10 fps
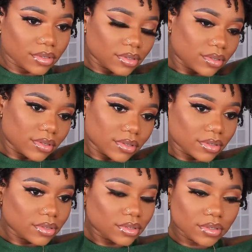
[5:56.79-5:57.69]
But not
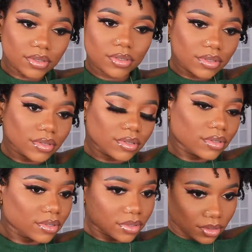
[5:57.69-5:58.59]
to worry,
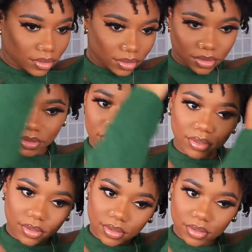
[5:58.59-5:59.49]
we're gonna
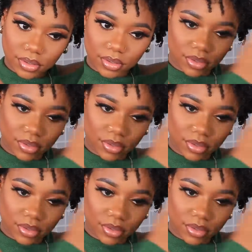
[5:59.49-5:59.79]
switch it up.